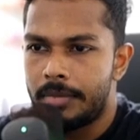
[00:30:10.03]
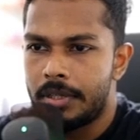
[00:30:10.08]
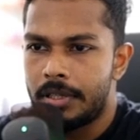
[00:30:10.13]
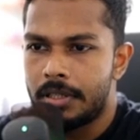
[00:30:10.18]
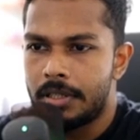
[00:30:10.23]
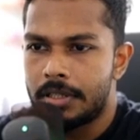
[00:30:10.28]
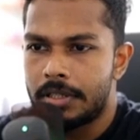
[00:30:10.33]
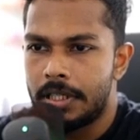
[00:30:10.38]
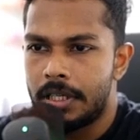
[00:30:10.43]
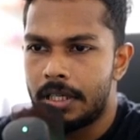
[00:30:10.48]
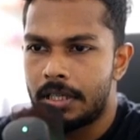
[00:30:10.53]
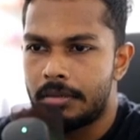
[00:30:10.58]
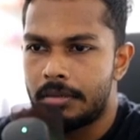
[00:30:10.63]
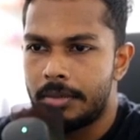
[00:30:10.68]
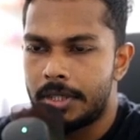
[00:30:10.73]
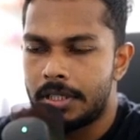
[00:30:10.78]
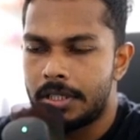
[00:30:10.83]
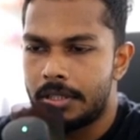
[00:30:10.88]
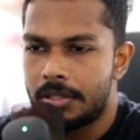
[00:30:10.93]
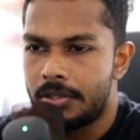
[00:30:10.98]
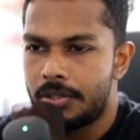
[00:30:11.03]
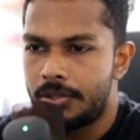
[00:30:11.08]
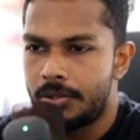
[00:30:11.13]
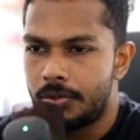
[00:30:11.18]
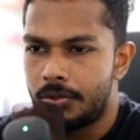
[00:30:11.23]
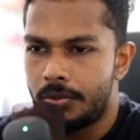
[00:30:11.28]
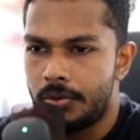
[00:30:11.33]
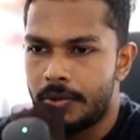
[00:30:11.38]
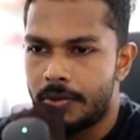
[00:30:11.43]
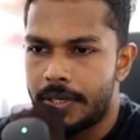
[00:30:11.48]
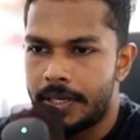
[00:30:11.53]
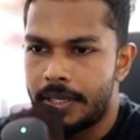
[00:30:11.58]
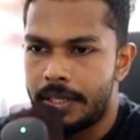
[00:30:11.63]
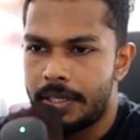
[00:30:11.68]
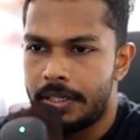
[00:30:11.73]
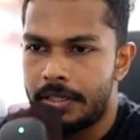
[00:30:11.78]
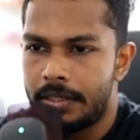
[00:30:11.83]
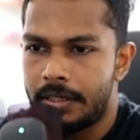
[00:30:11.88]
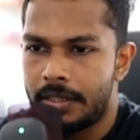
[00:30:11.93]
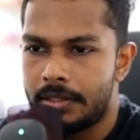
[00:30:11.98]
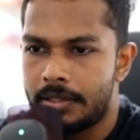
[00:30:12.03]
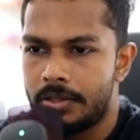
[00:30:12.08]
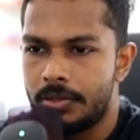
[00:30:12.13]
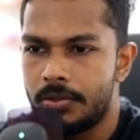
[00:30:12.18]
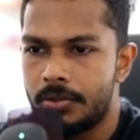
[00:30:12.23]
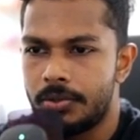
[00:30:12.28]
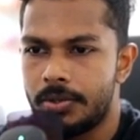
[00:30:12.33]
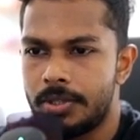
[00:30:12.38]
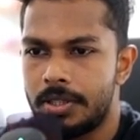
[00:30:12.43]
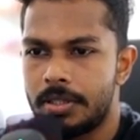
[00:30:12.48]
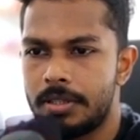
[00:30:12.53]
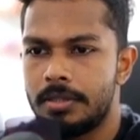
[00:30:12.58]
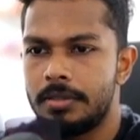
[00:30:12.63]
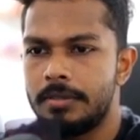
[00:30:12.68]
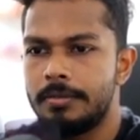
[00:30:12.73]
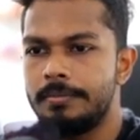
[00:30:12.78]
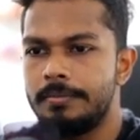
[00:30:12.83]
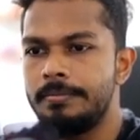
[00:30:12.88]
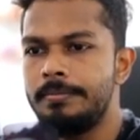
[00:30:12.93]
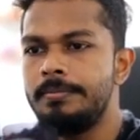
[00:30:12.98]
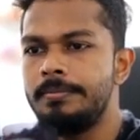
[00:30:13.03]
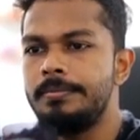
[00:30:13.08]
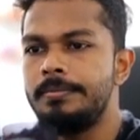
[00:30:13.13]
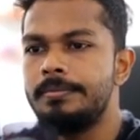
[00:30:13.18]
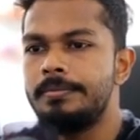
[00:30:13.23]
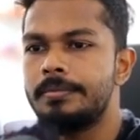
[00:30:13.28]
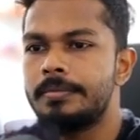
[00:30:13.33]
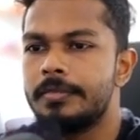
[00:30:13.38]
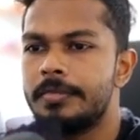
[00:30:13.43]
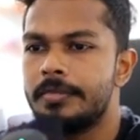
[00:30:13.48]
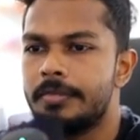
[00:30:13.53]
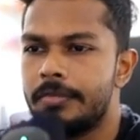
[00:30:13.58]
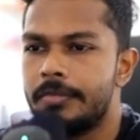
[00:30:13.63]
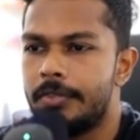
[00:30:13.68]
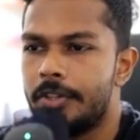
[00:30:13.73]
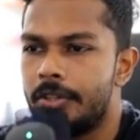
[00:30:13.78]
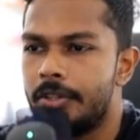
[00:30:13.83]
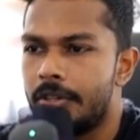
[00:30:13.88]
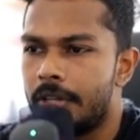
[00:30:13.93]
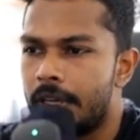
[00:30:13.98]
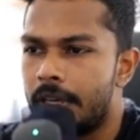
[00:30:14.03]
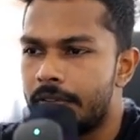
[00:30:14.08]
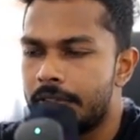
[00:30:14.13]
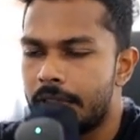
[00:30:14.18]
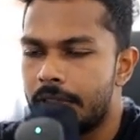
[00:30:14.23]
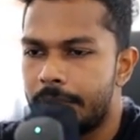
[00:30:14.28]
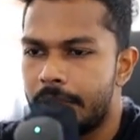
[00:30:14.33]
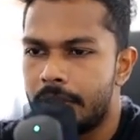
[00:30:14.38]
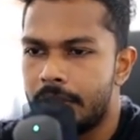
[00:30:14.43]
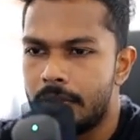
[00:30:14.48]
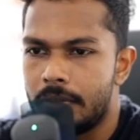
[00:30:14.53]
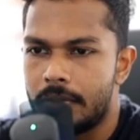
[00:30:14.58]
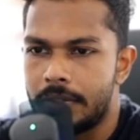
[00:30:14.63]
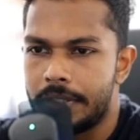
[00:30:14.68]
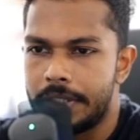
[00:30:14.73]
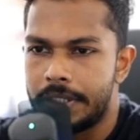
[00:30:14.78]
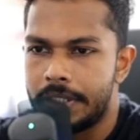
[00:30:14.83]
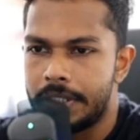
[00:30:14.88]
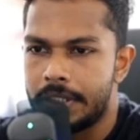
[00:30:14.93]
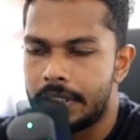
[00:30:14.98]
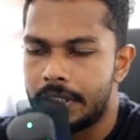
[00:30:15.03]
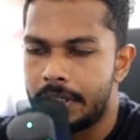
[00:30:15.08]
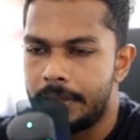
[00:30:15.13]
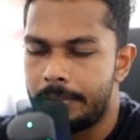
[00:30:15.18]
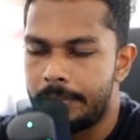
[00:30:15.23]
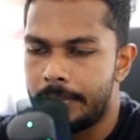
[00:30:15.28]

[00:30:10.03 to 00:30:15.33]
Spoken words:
select methods to override. That's good. We don't have something called return type.